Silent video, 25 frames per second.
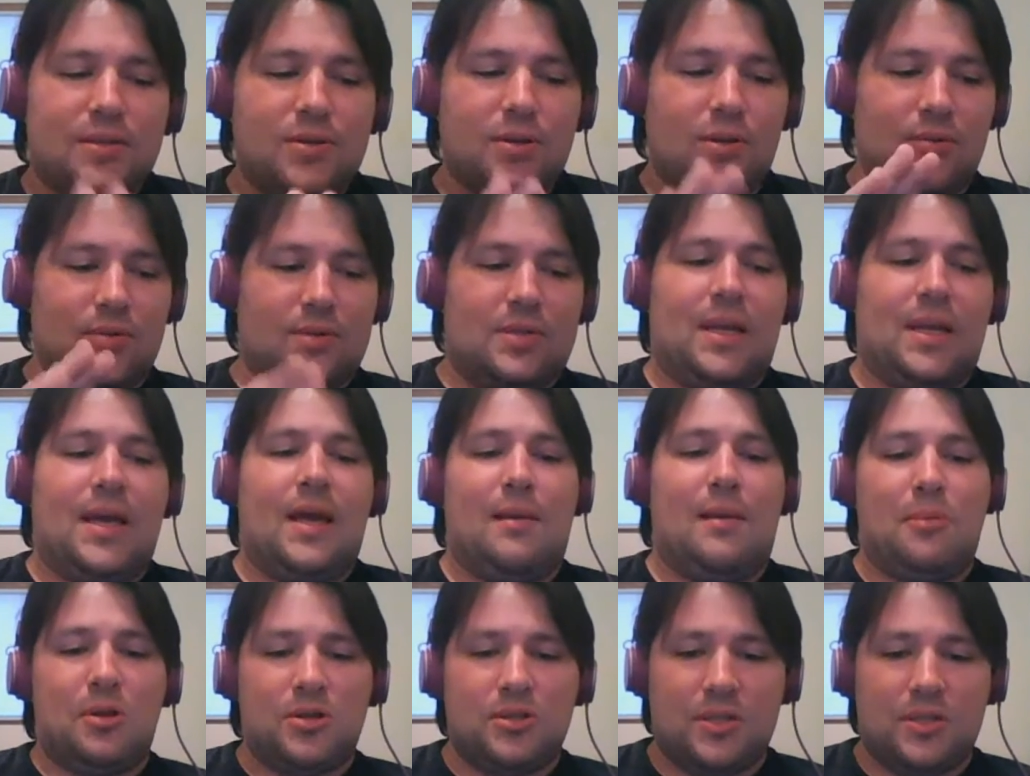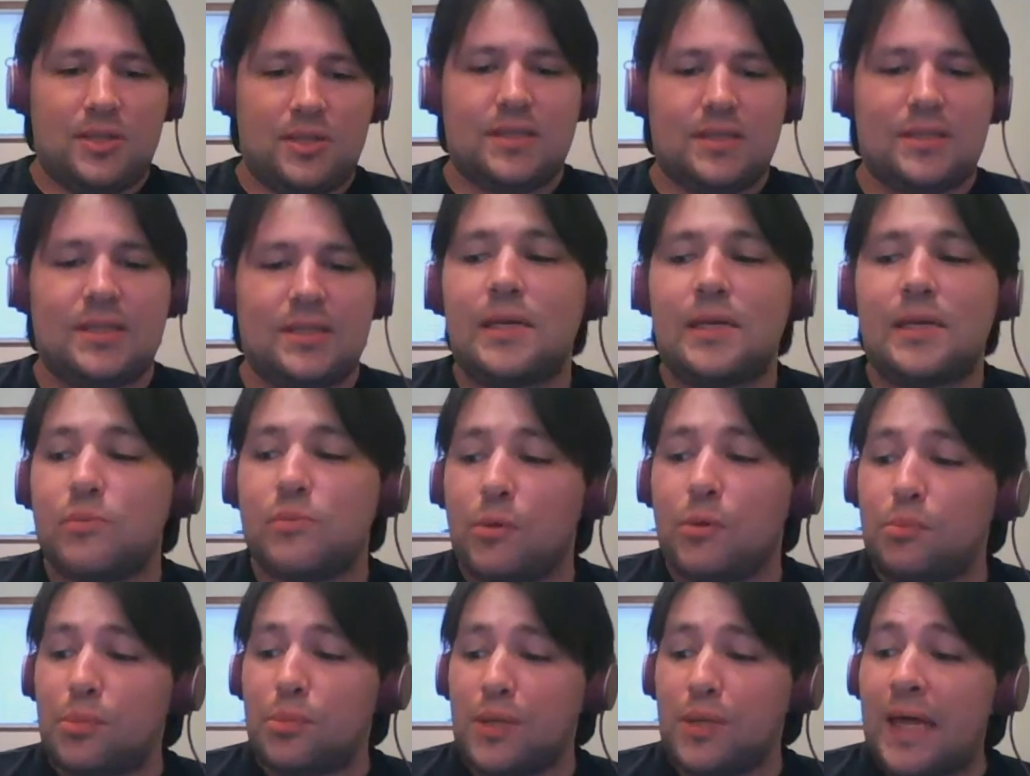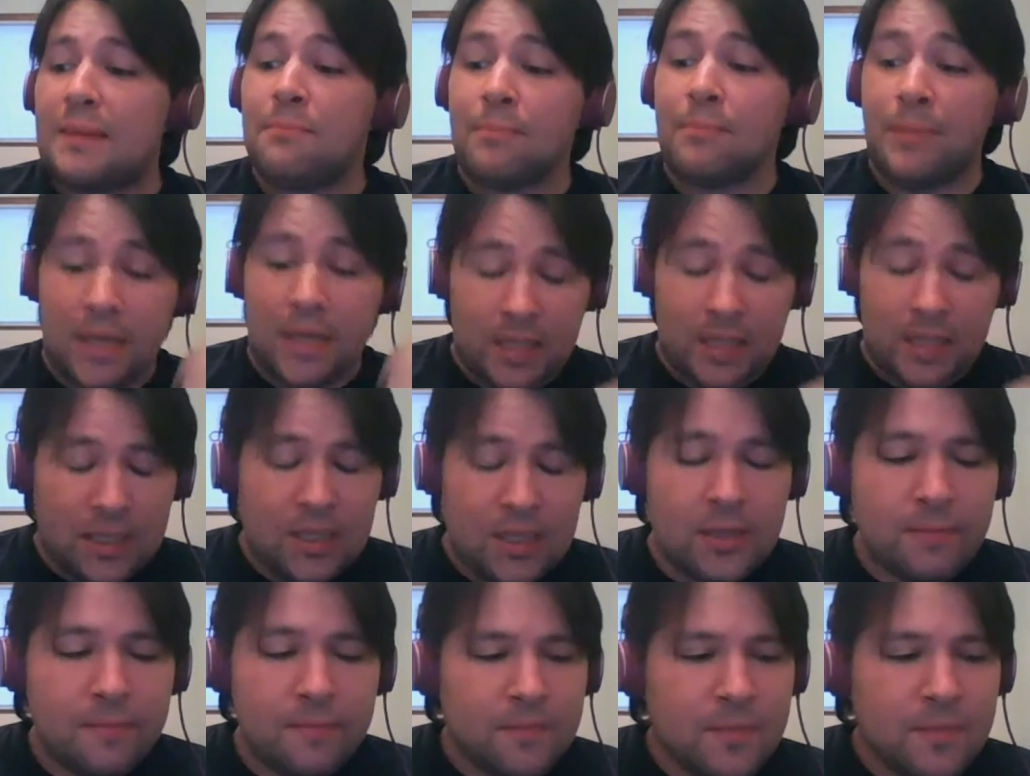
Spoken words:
don't damage this. He will blame me.